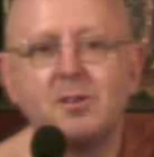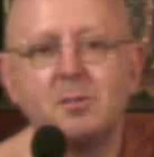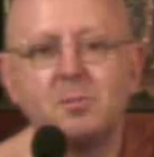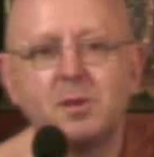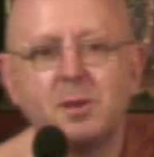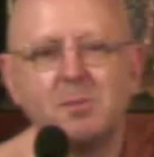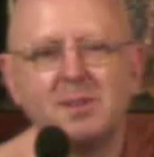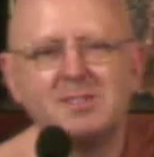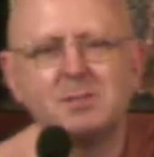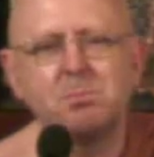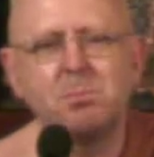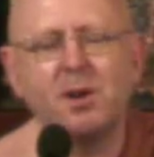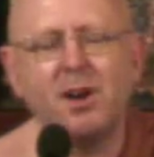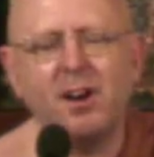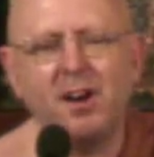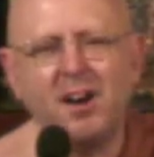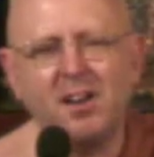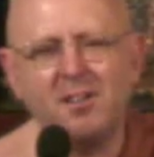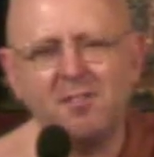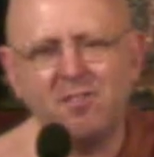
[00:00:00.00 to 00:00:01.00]
them. It's
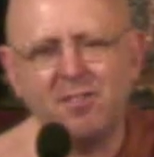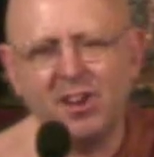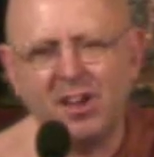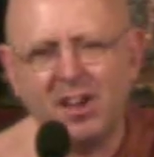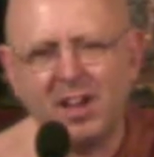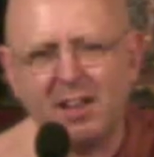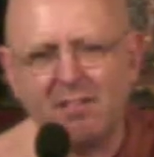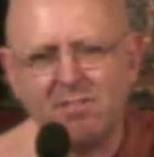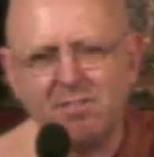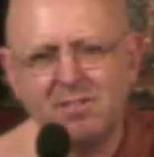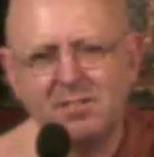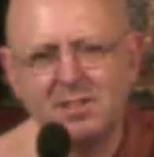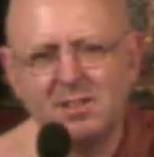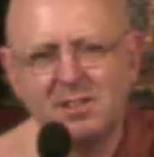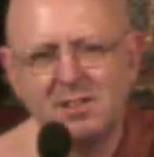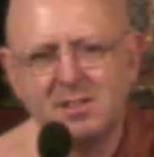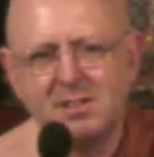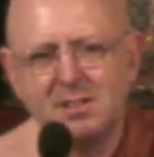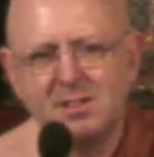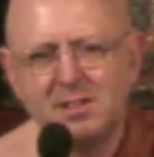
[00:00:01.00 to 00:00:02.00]
part of life.
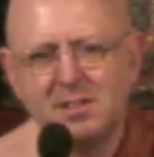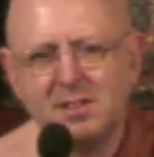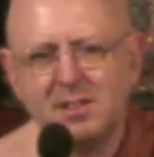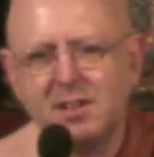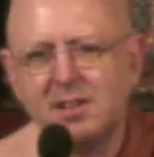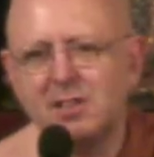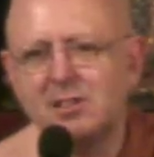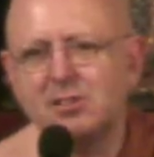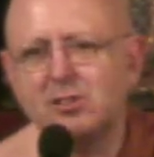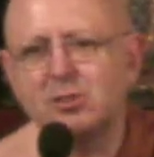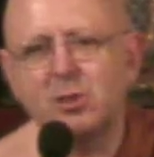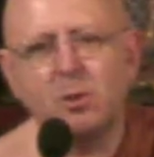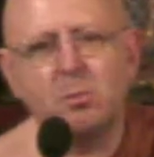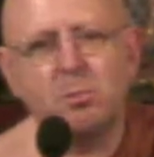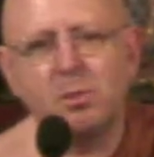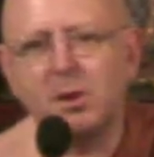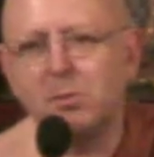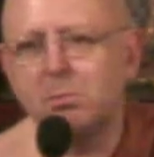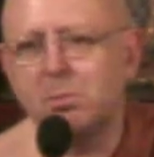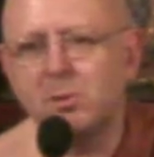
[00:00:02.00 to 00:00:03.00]
Getting shot
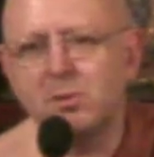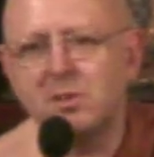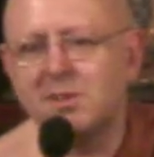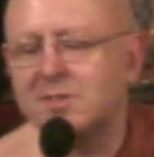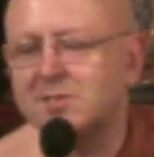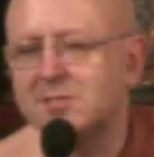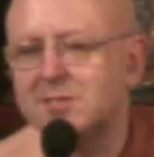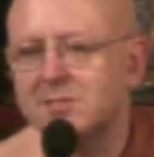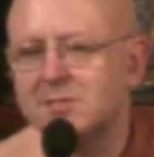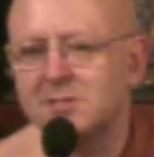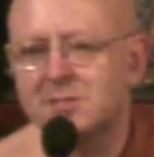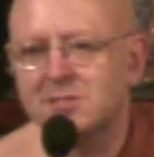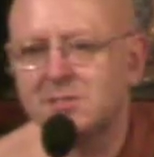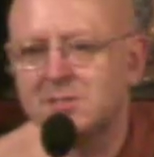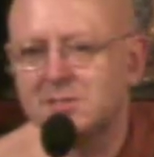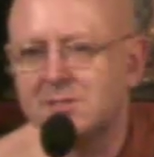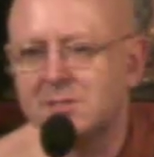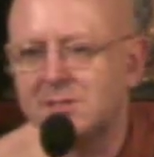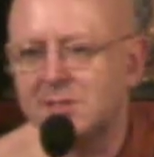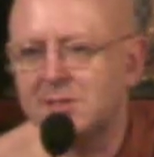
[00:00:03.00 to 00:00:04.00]
by bullets
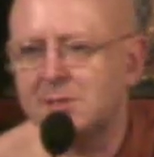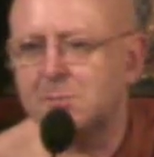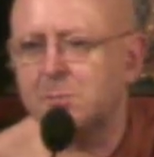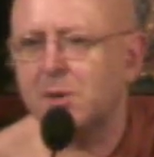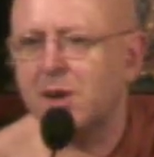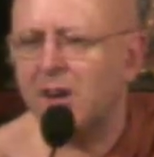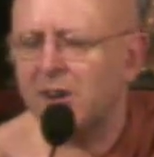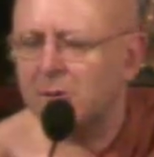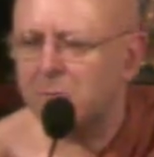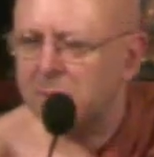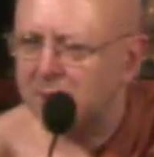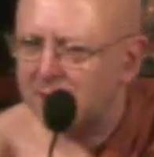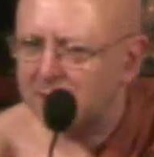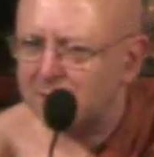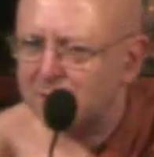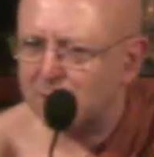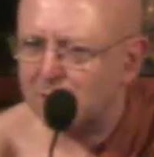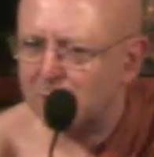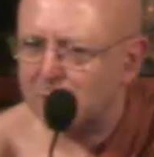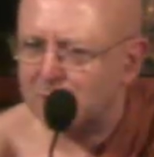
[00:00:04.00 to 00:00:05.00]
is part of being a
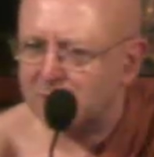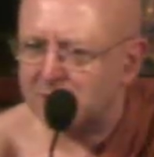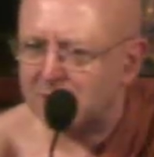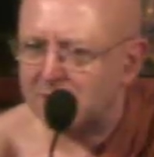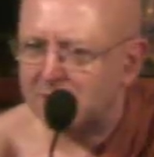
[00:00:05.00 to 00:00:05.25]
soldier.